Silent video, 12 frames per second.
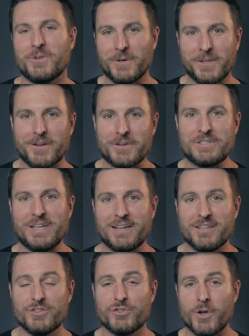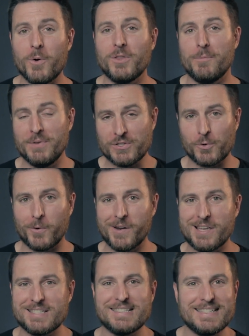earlier studies showed that
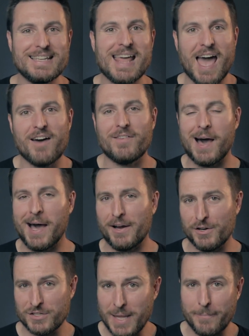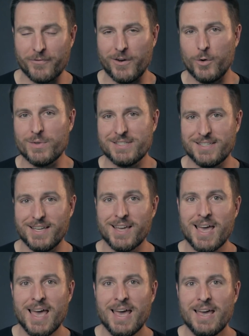Pistorius did have a higher step frequency.
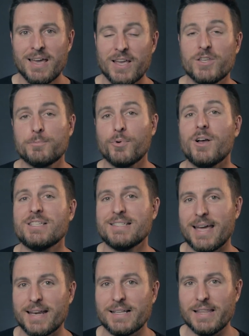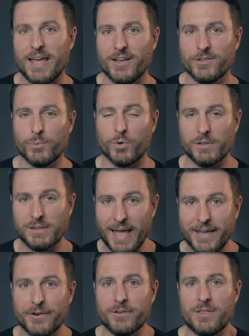His prosthetic legs were
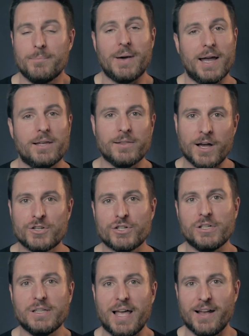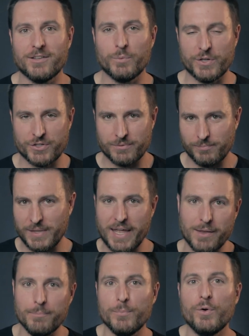lighter than biological legs, which let
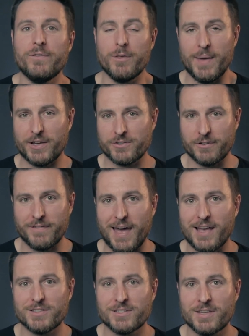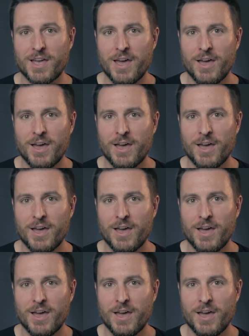him move them extra fast.